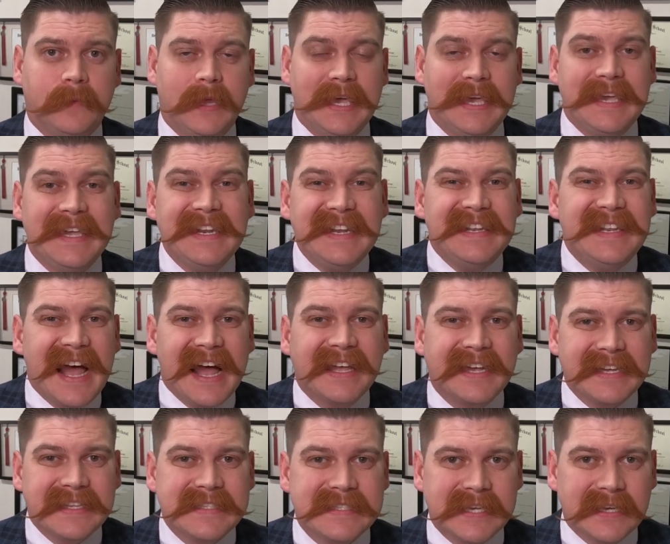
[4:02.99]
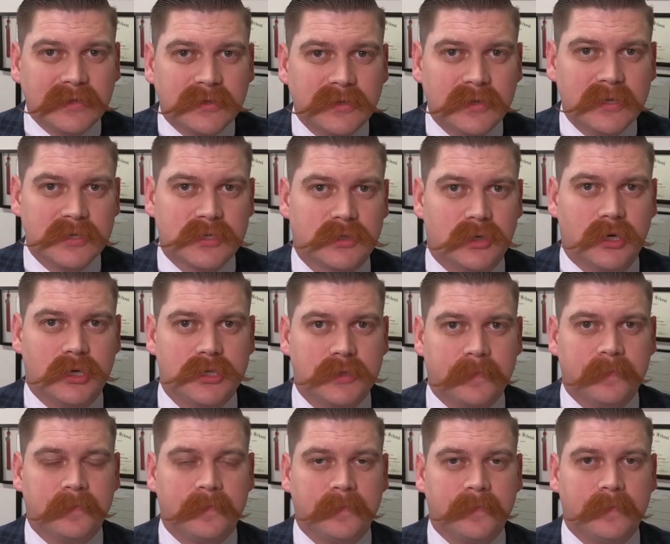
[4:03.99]
He did not consent to the search,
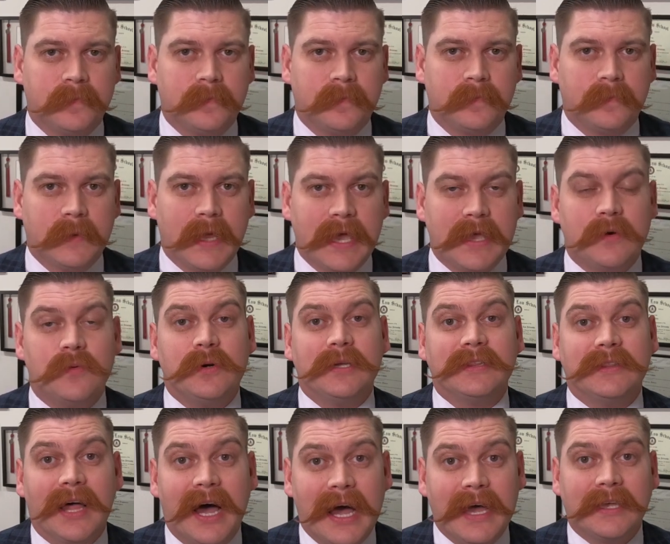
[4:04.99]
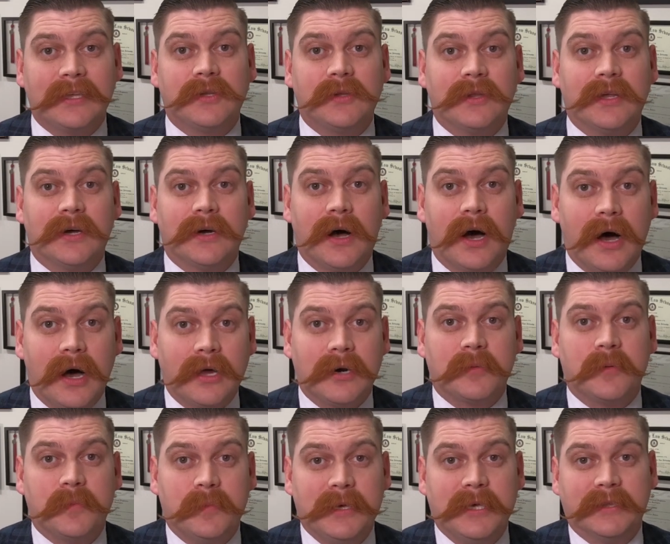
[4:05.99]
and relying to the
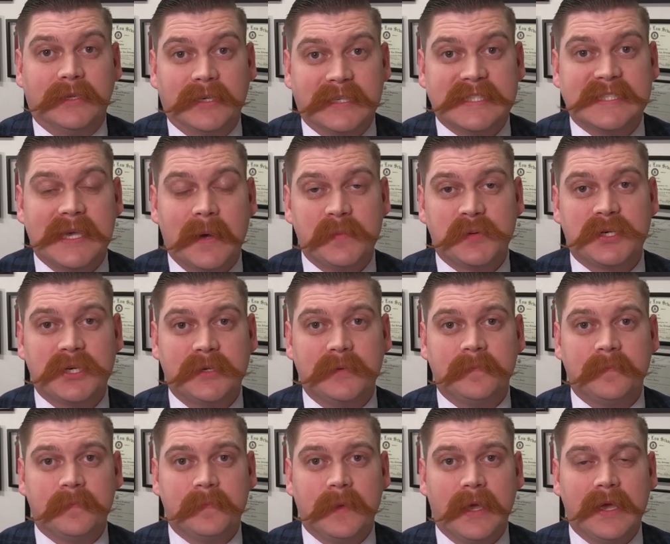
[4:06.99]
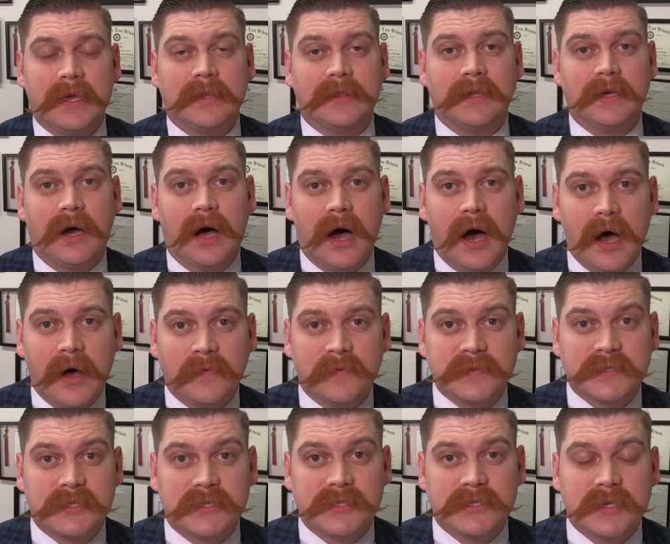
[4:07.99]
automobile exception, the
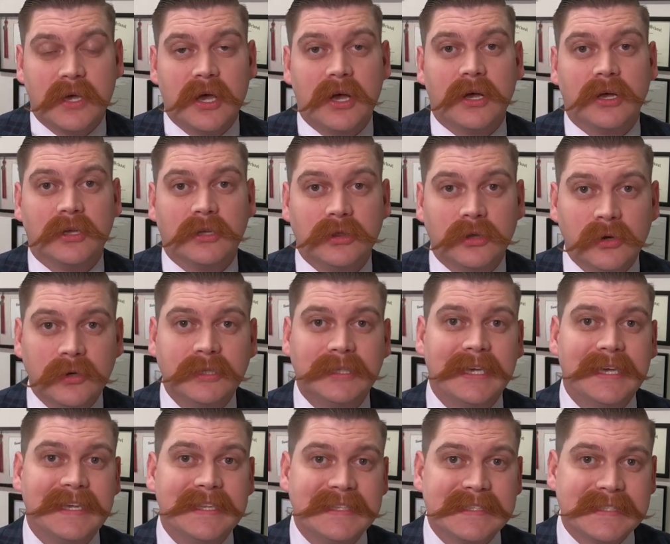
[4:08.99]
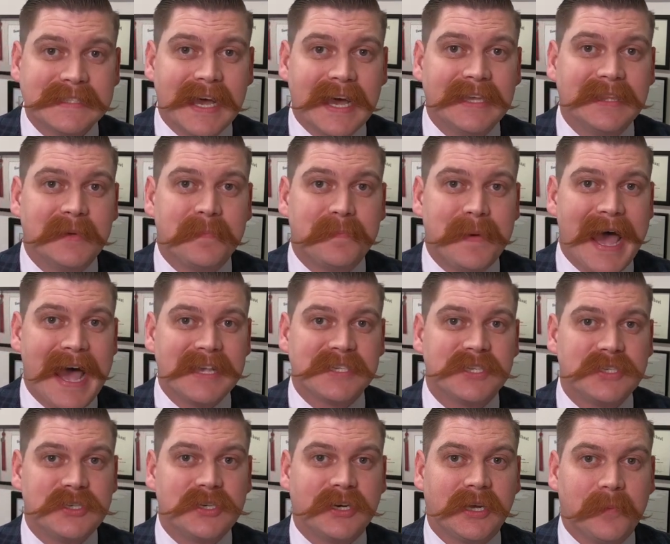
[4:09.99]
officers looked inside the
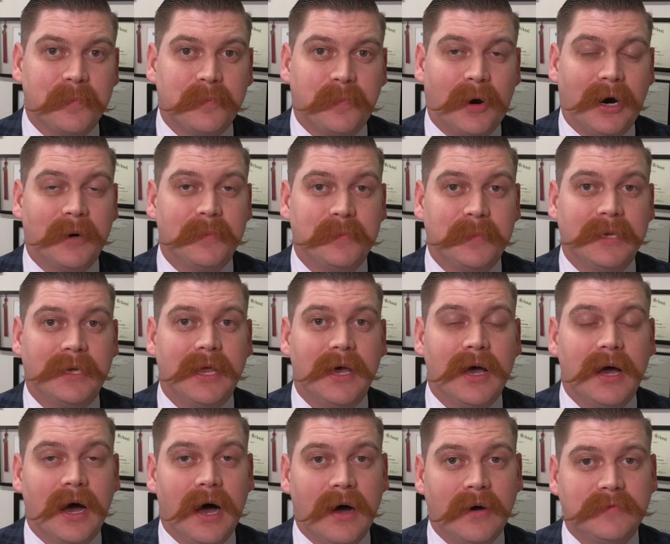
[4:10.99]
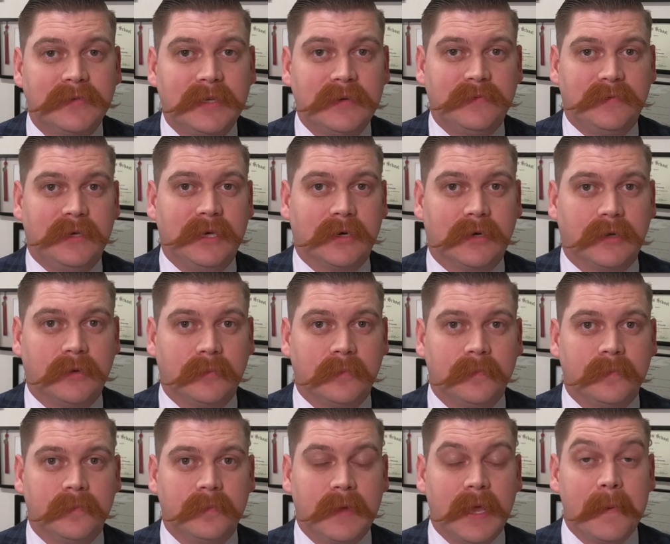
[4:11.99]
passenger compartment of the vehicle
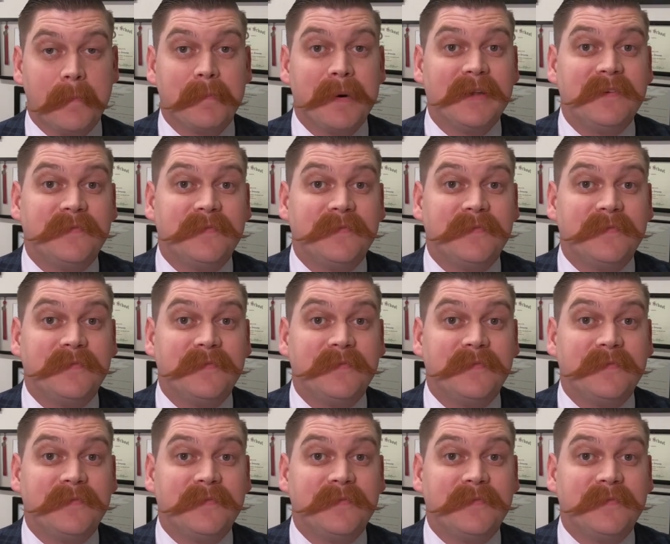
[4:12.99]
but